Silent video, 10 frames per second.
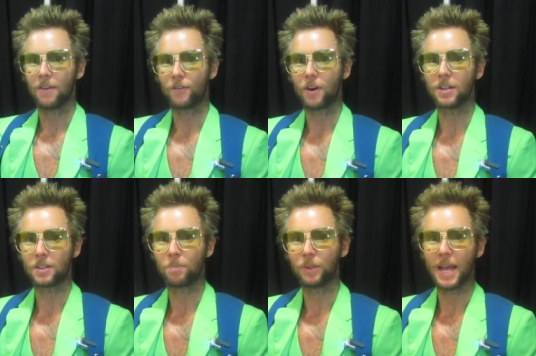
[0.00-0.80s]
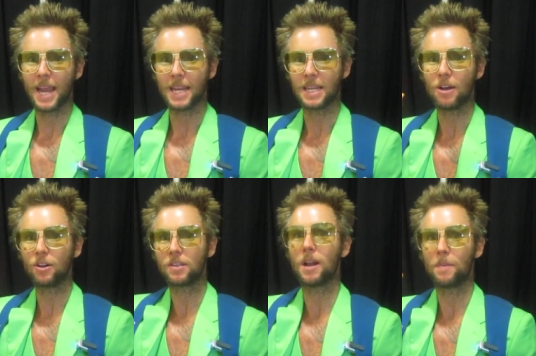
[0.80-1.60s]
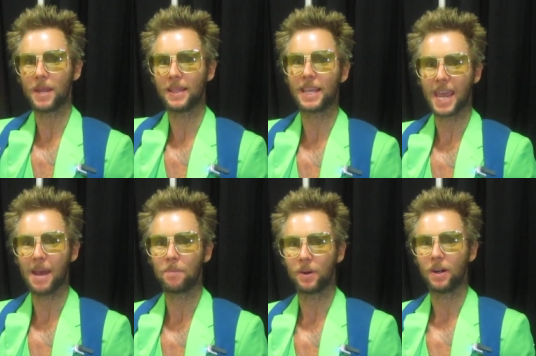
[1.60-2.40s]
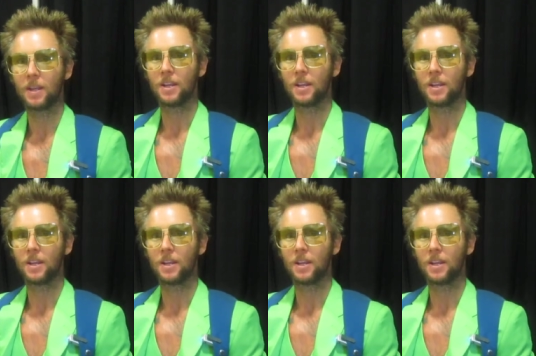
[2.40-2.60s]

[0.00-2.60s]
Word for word: for us to play, and he hooked it up in the camper.